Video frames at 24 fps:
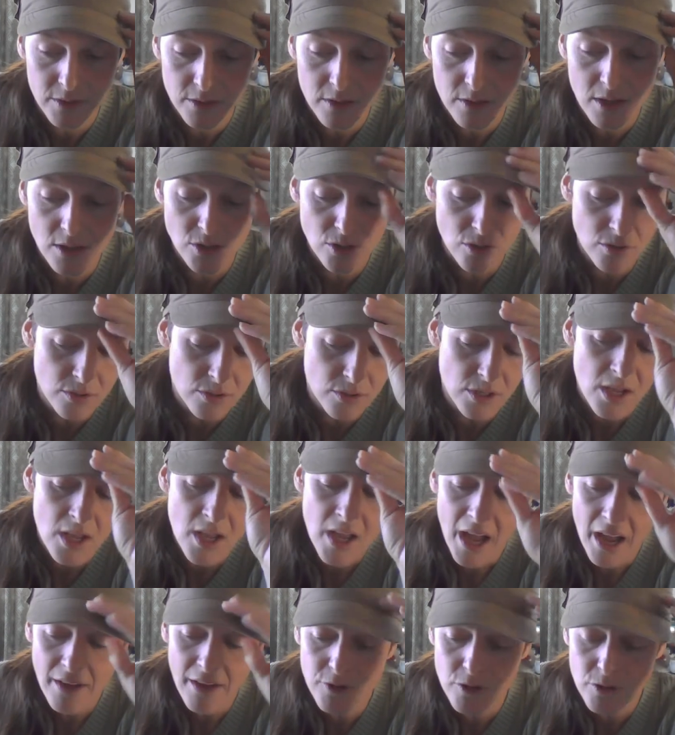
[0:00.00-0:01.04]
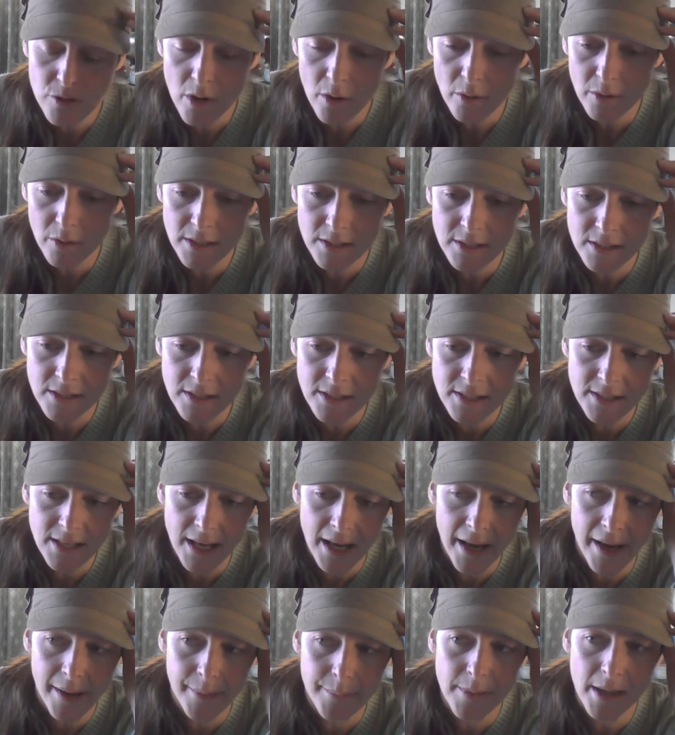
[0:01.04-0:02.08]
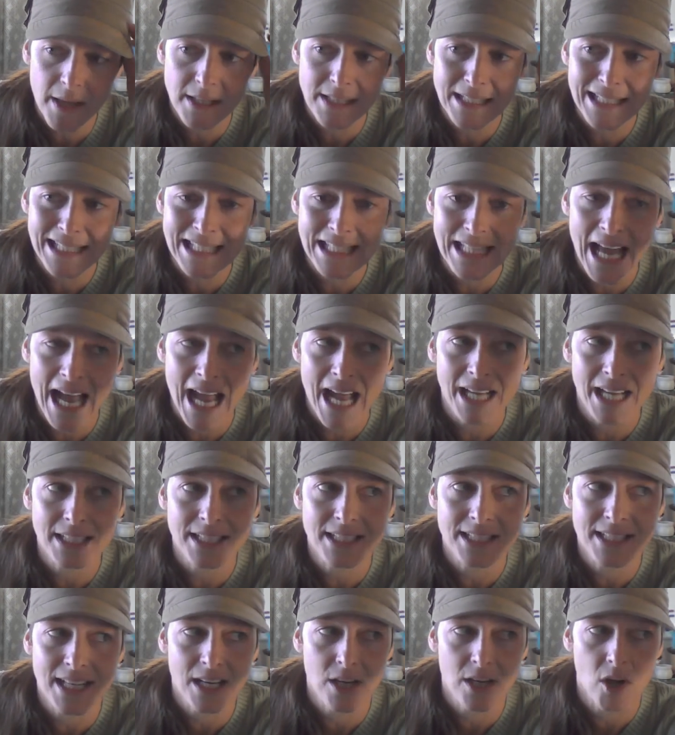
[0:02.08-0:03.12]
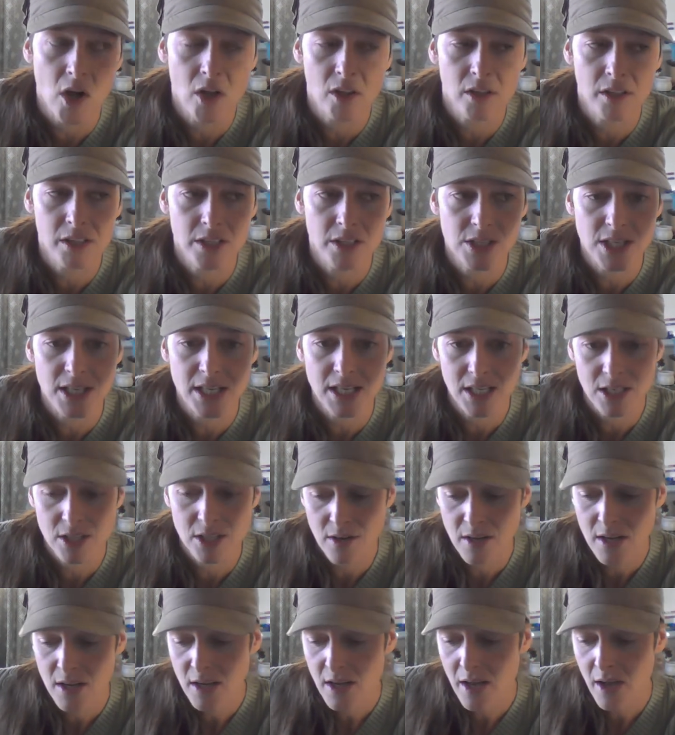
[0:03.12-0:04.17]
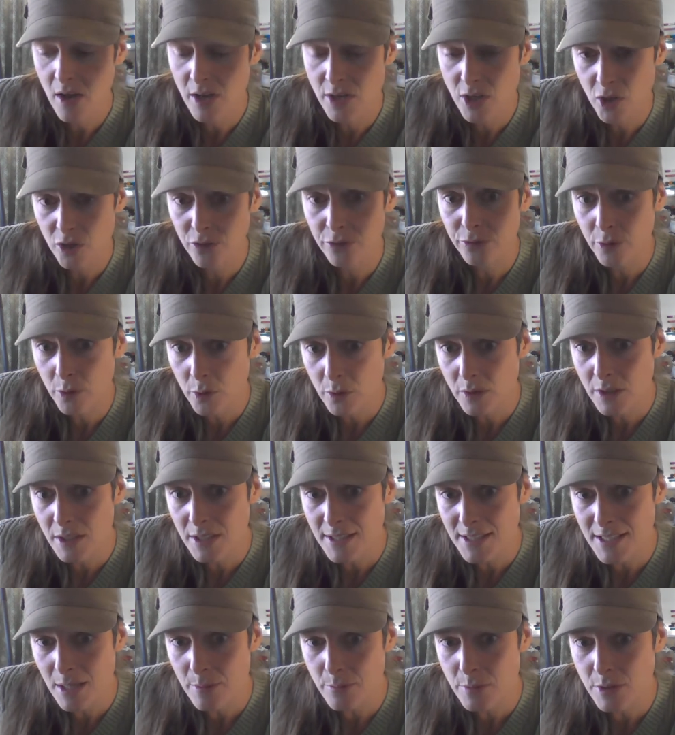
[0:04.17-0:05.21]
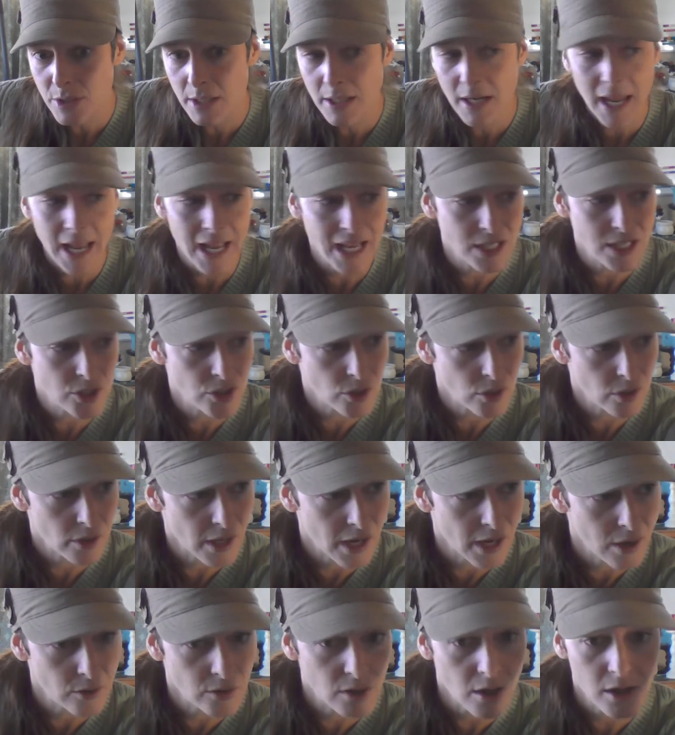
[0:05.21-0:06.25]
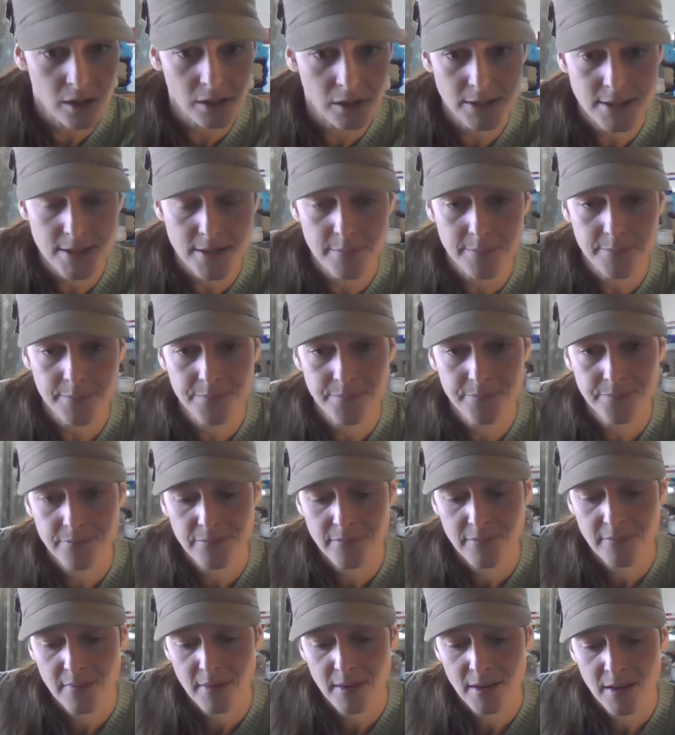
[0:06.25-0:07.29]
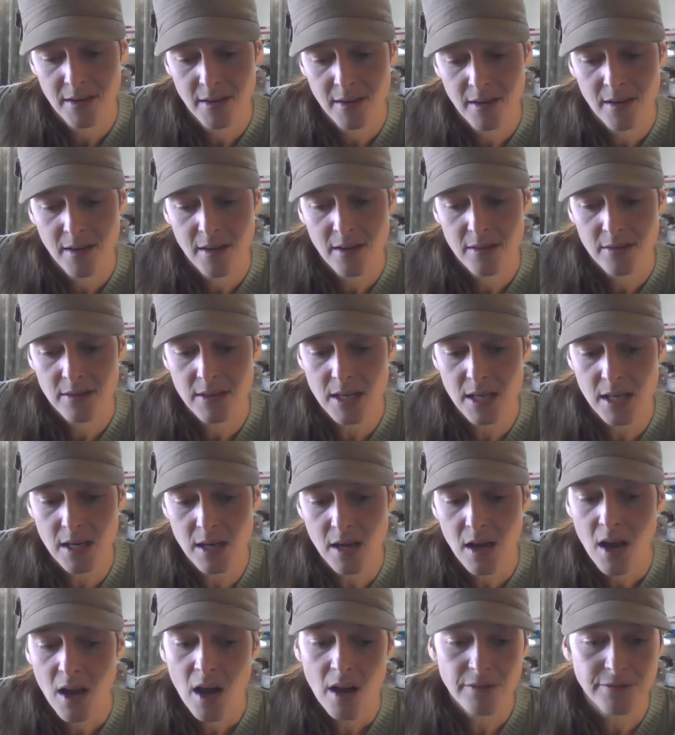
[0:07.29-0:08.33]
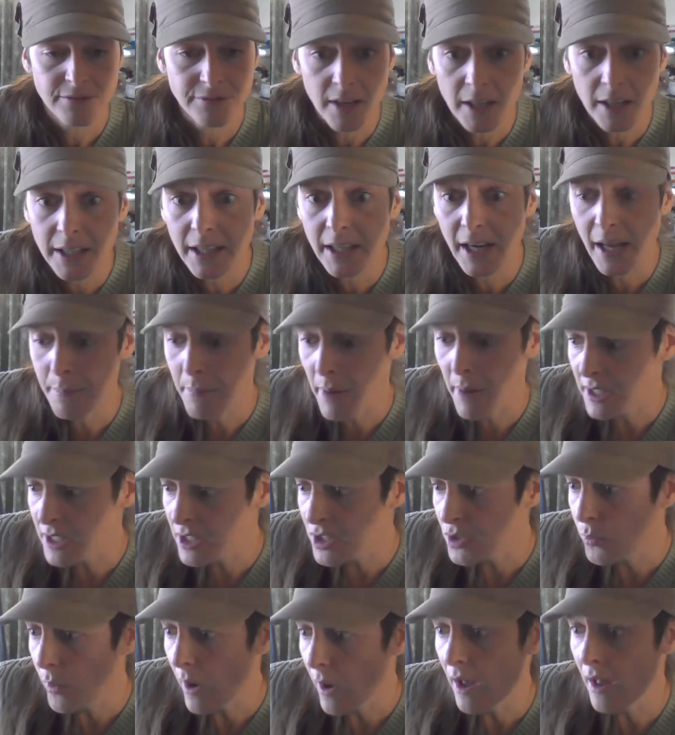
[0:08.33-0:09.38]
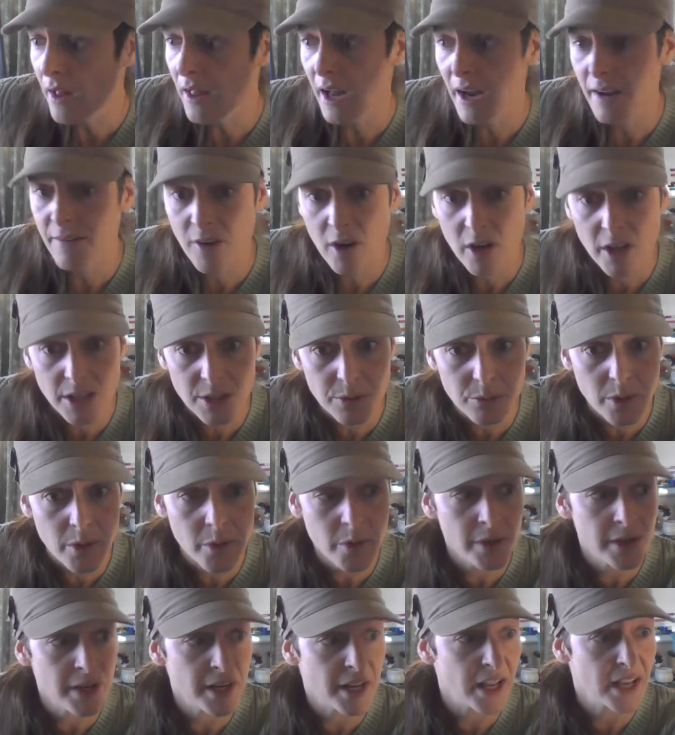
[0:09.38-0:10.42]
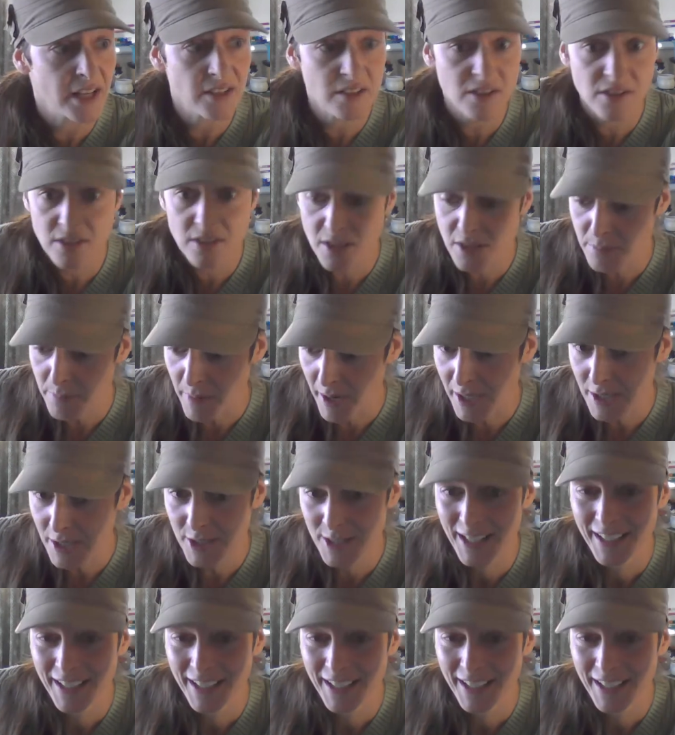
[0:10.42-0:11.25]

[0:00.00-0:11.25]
Did you do, have you noticed the same exact psychology in yeah. your food consumption as your alcoholism? Yep. The yeah. fuck yep. it, I might as well. Yeah, I've already ruined it. Just might as.